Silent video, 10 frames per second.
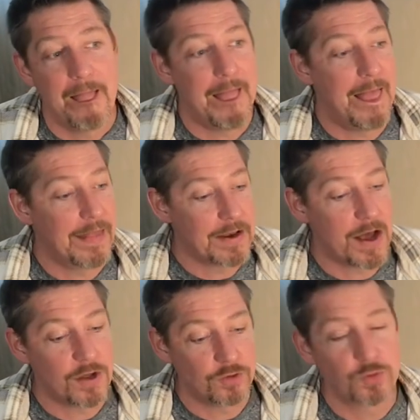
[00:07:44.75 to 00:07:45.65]
and
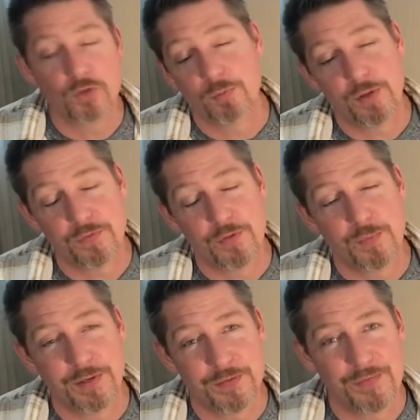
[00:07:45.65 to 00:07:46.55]
I'll do a little bit of
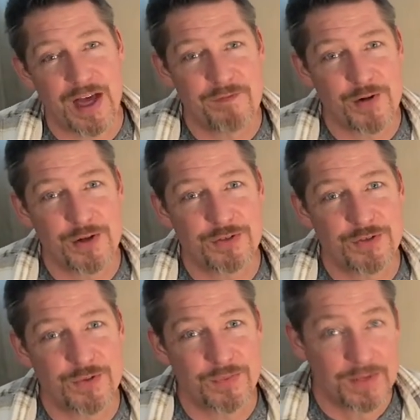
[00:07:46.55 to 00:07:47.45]
filming of that very
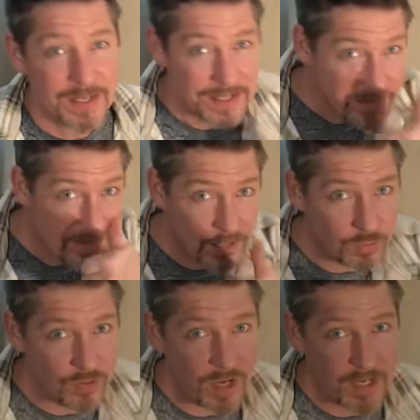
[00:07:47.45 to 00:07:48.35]
soon.
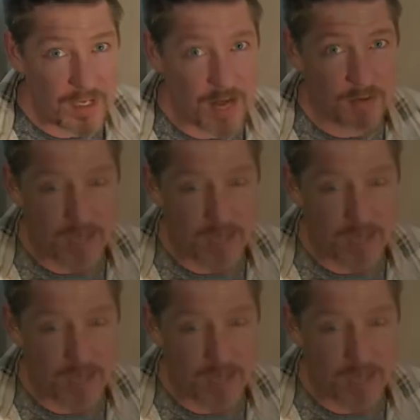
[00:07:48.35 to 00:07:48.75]
Thanks for checking it out,